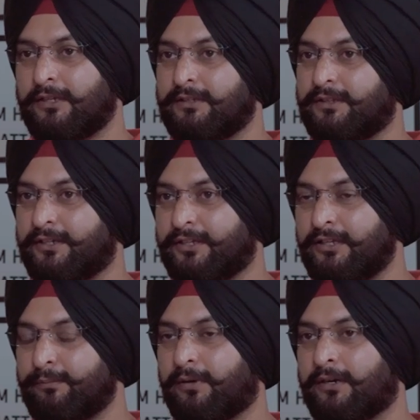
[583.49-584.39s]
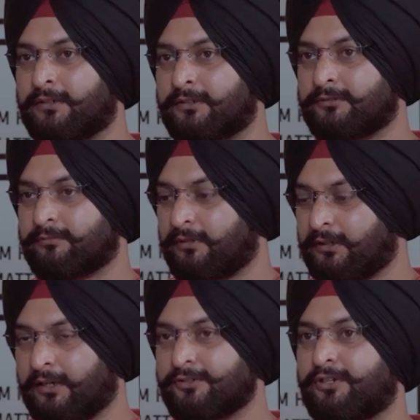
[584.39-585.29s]
They keep a
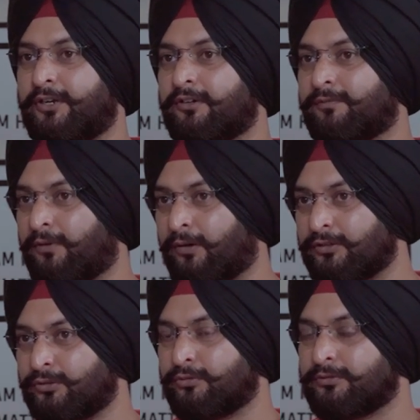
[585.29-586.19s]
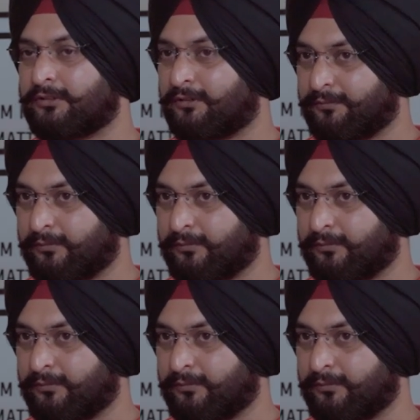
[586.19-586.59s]
custody of all those